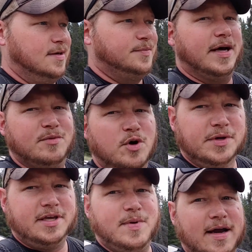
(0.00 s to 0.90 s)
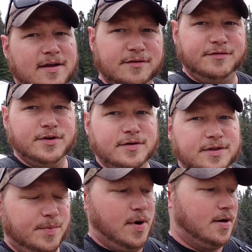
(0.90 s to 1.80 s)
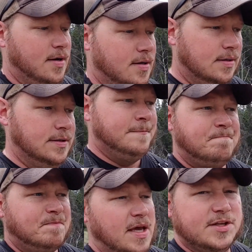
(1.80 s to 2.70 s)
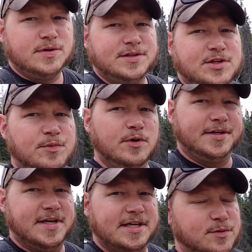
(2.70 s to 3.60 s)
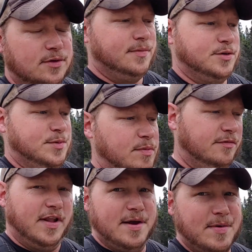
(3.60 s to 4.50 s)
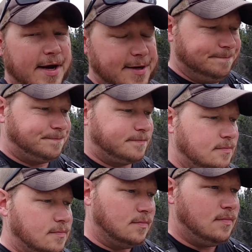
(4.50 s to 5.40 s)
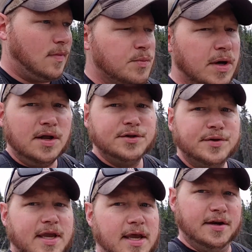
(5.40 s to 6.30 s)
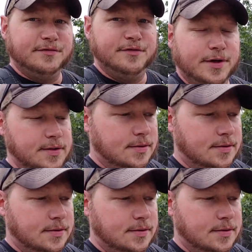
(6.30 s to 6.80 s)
But I'm hoping to get back a little further in the park. It's really super inaccessible. Most people fly back, but I'll do what I can on foot.